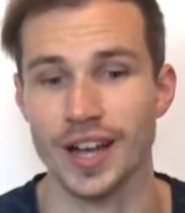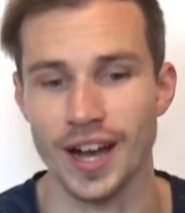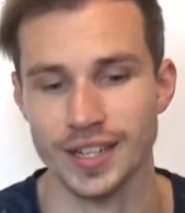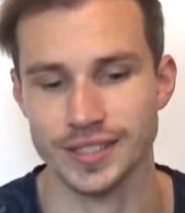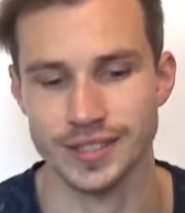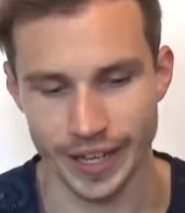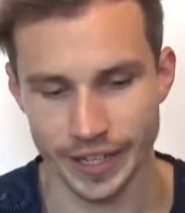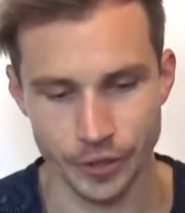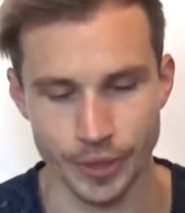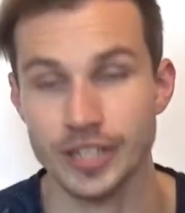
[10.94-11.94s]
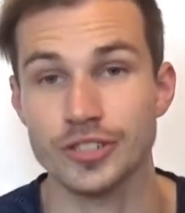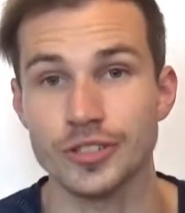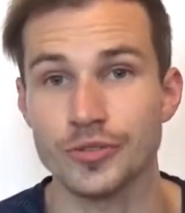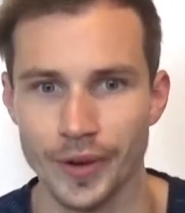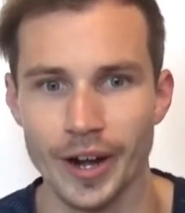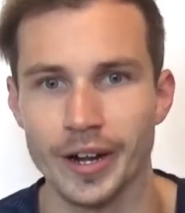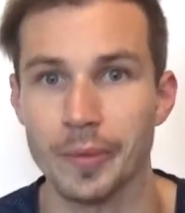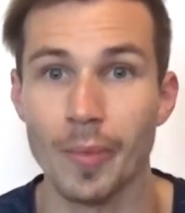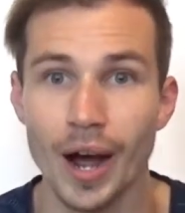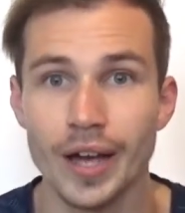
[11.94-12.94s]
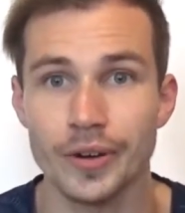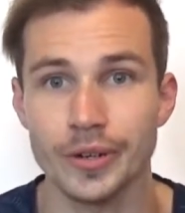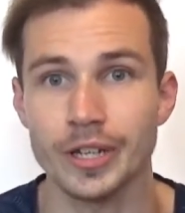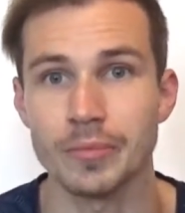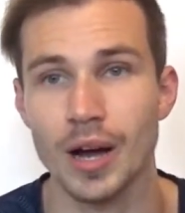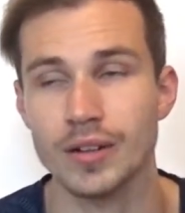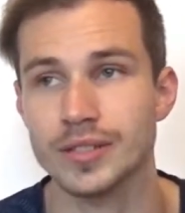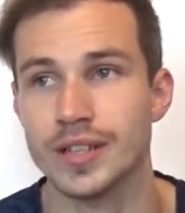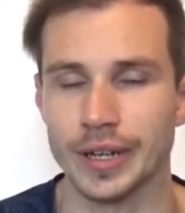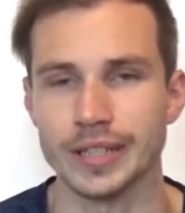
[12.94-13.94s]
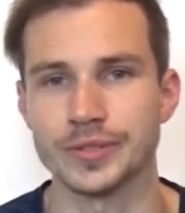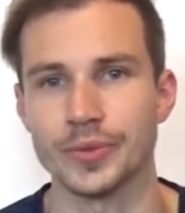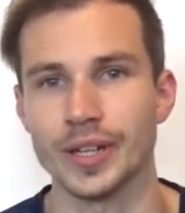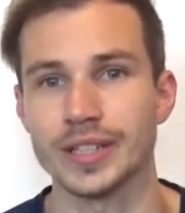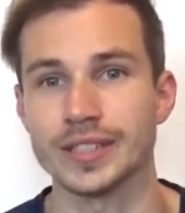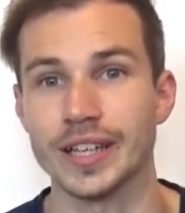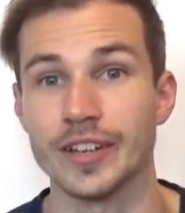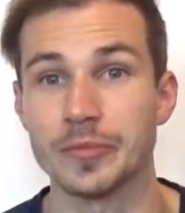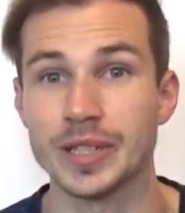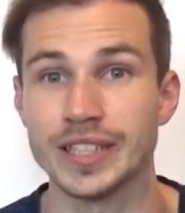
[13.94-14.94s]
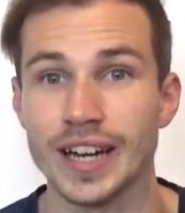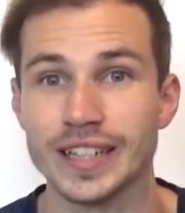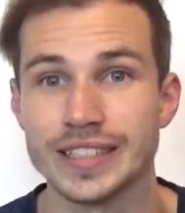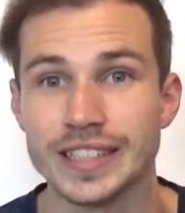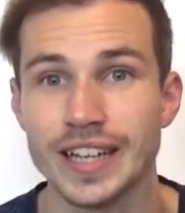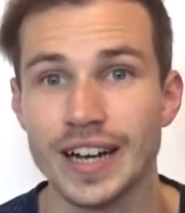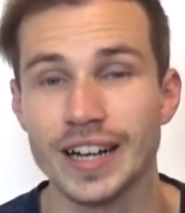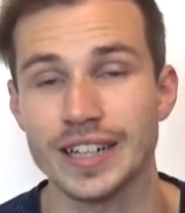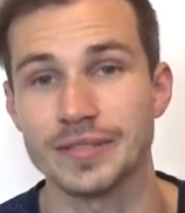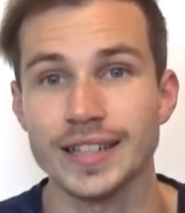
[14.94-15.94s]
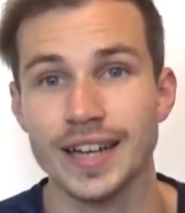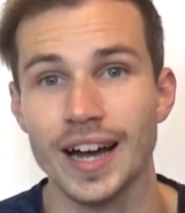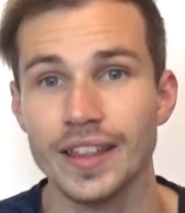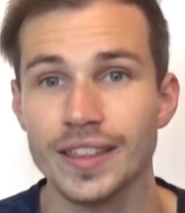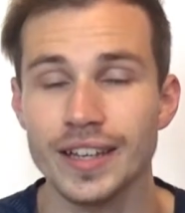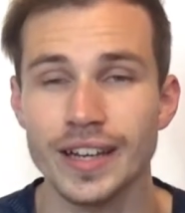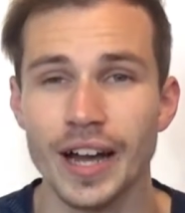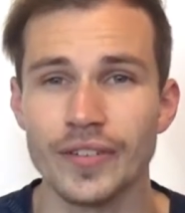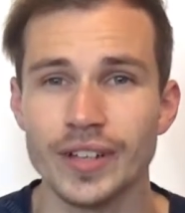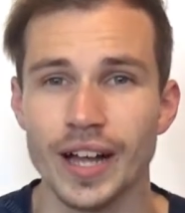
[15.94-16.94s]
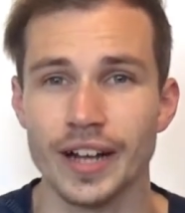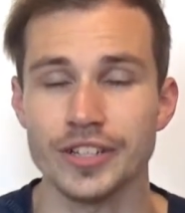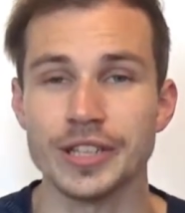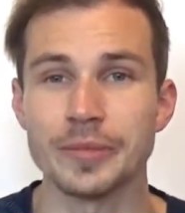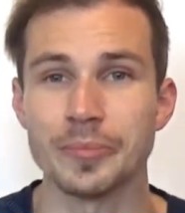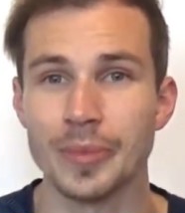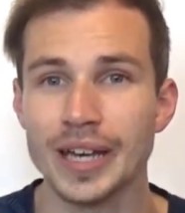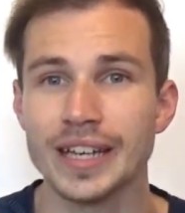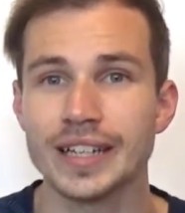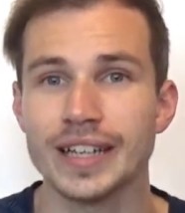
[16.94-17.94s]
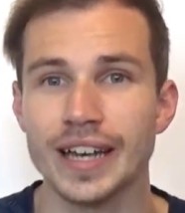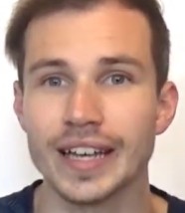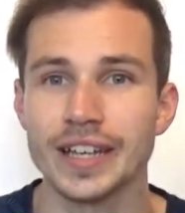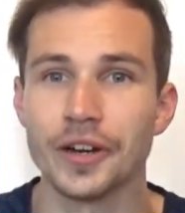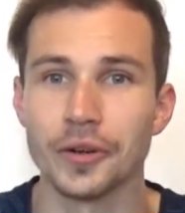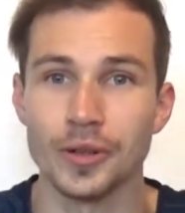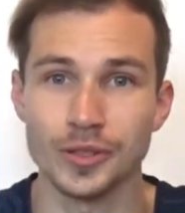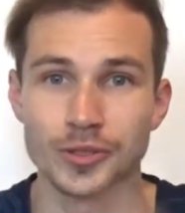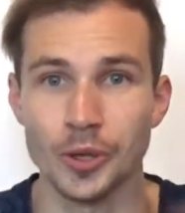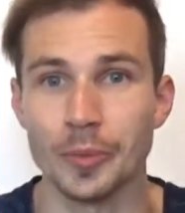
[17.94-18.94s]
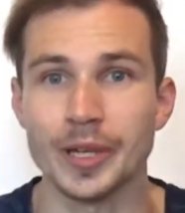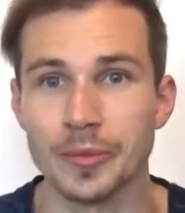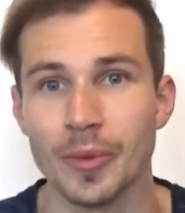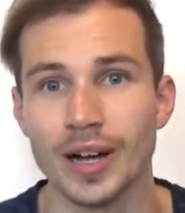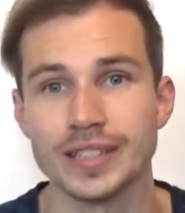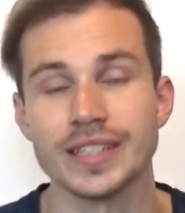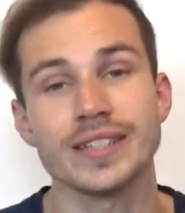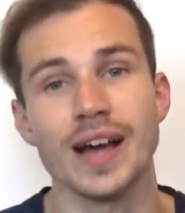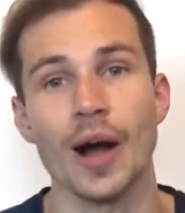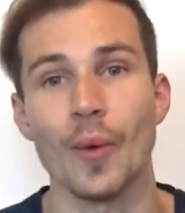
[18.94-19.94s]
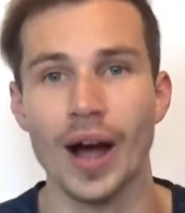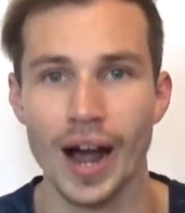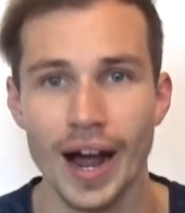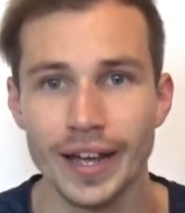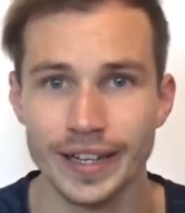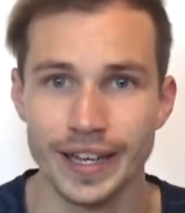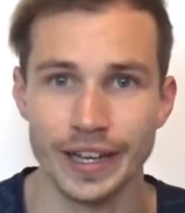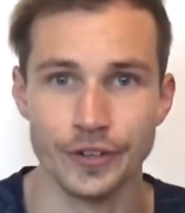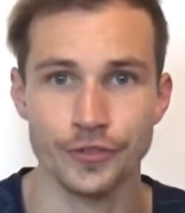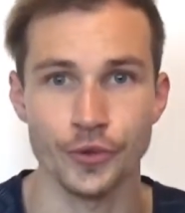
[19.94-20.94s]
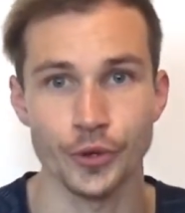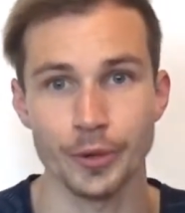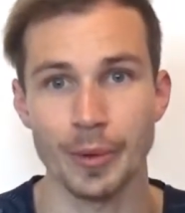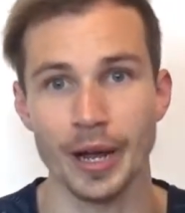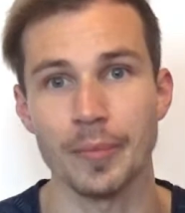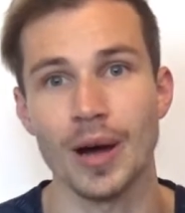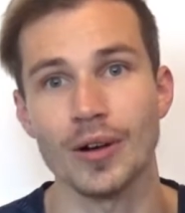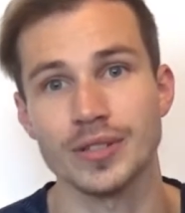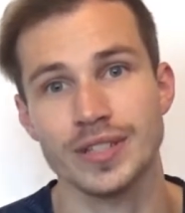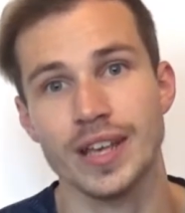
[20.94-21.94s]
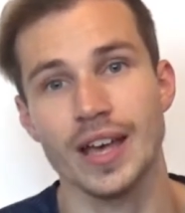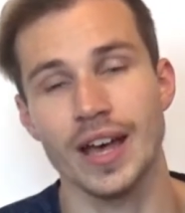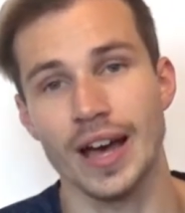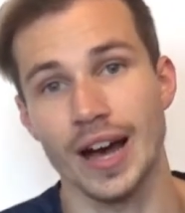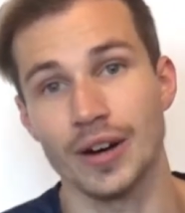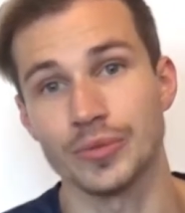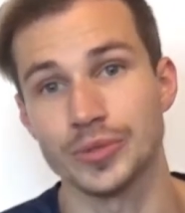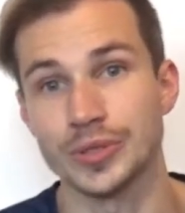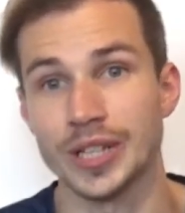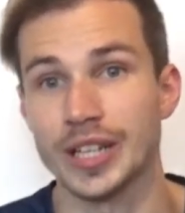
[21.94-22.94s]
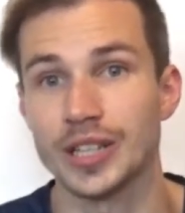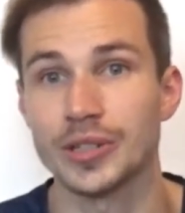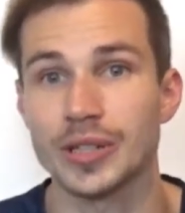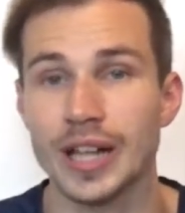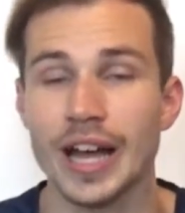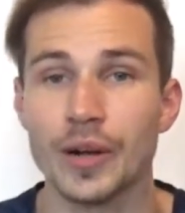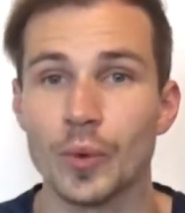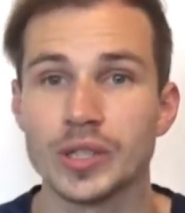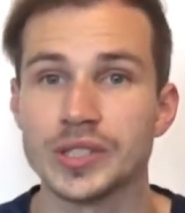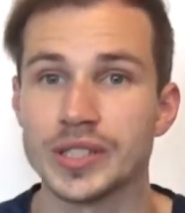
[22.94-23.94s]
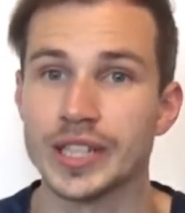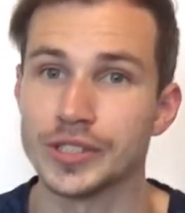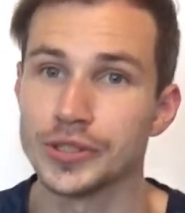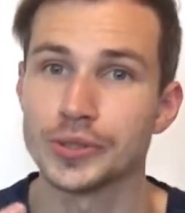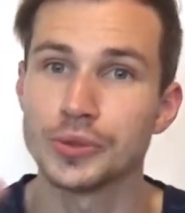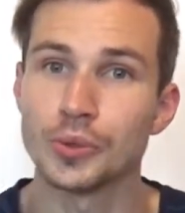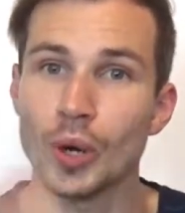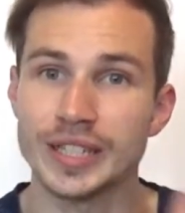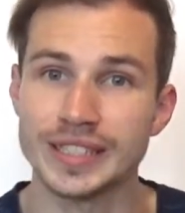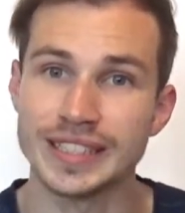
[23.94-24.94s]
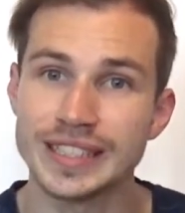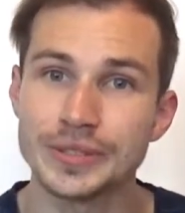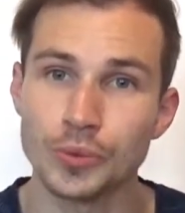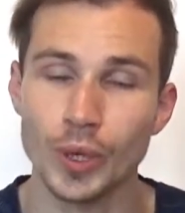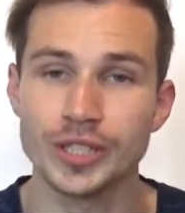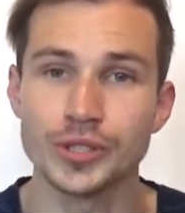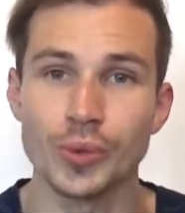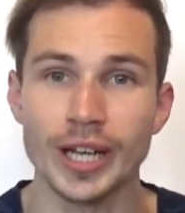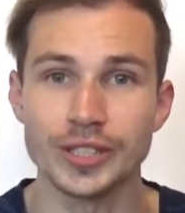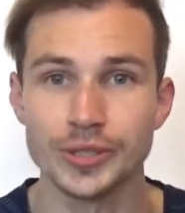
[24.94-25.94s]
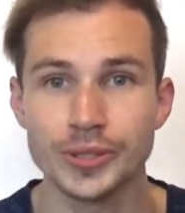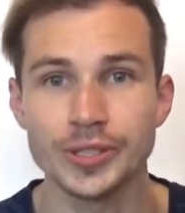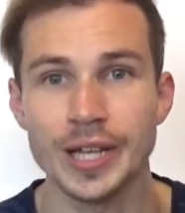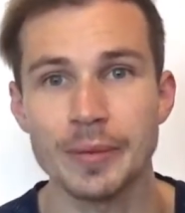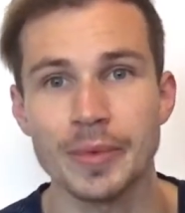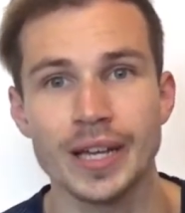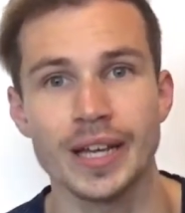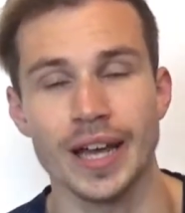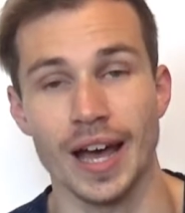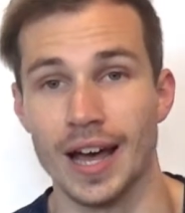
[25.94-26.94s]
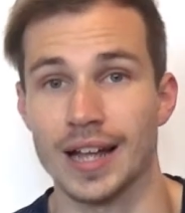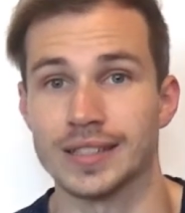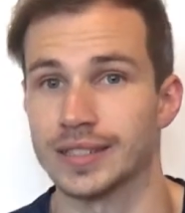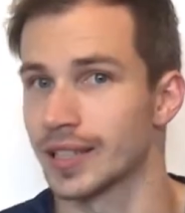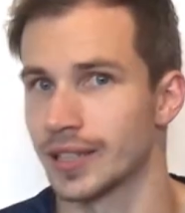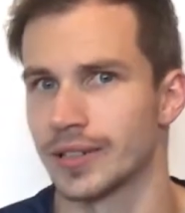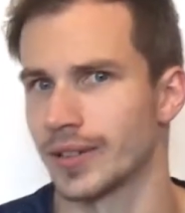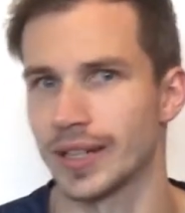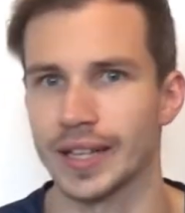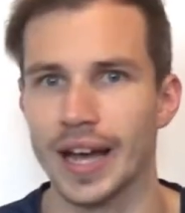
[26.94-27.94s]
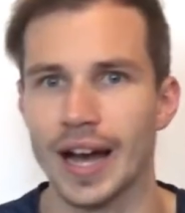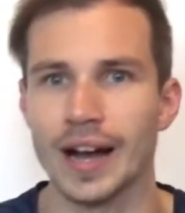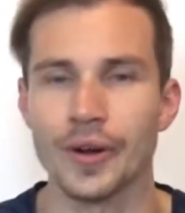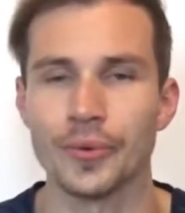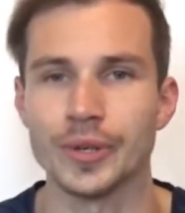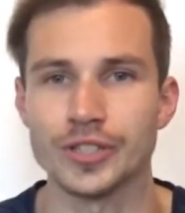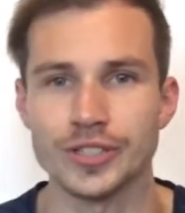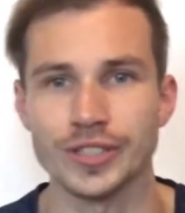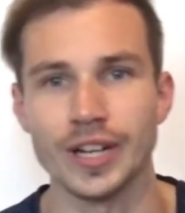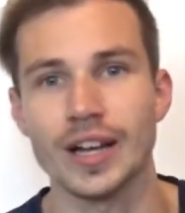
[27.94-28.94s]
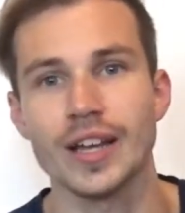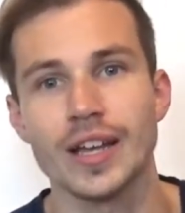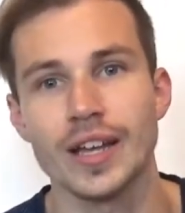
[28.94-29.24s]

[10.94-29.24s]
asked a question regarding my orchid mount, and well, it gave me the idea, and I think I will actually make a whole topic about this, how I care for my mounts, how do they look like, what do they do, what do I do to them, and yeah, we're just gonna.